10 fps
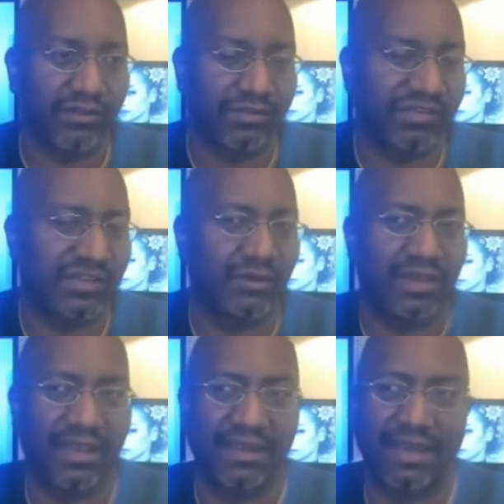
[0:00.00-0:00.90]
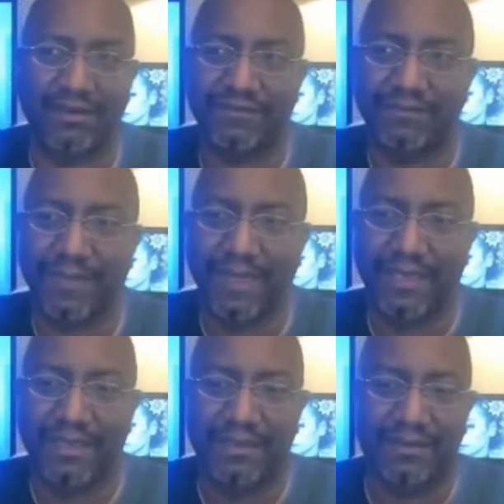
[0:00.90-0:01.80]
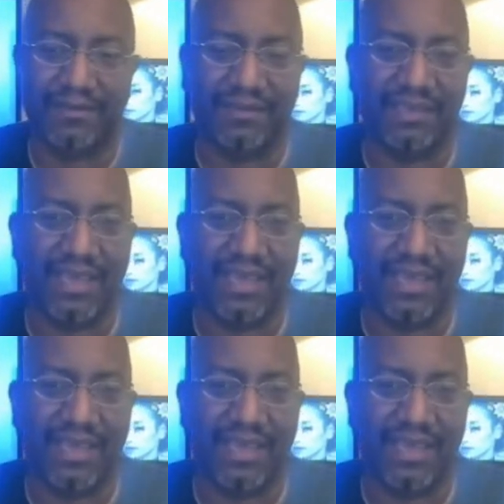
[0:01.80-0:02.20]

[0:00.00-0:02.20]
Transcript: I'm still young enough to see